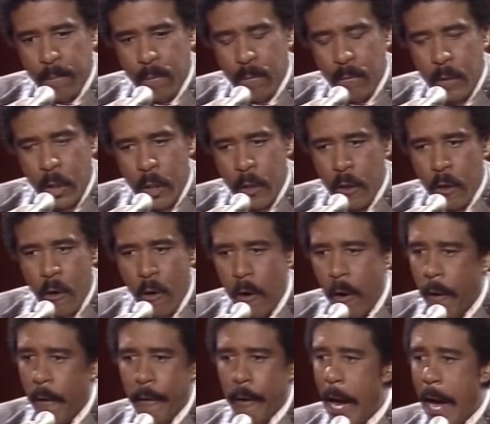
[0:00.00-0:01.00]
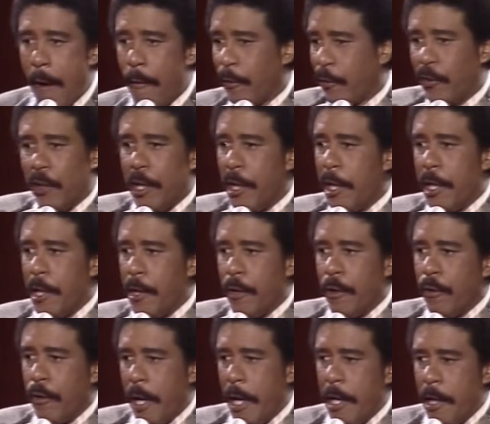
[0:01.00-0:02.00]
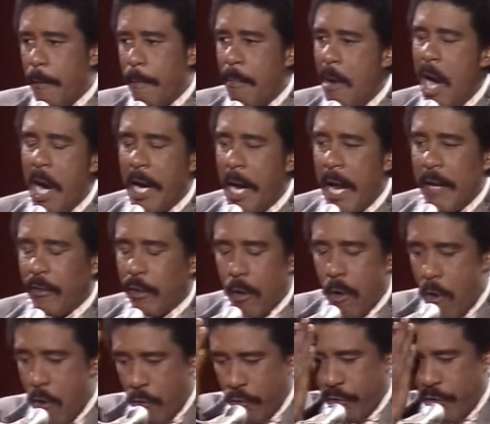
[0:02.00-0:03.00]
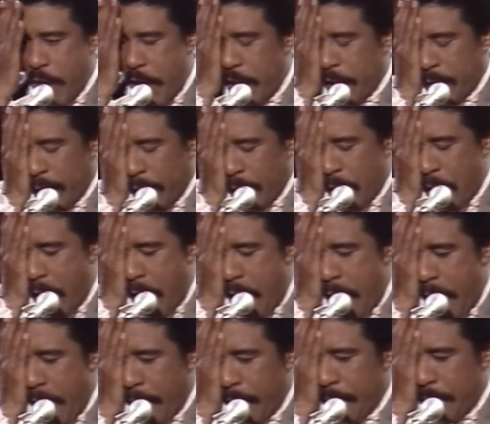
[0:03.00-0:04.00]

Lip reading: You know, when I was sitting in the buggy, I said, oh, Jesus, Lord.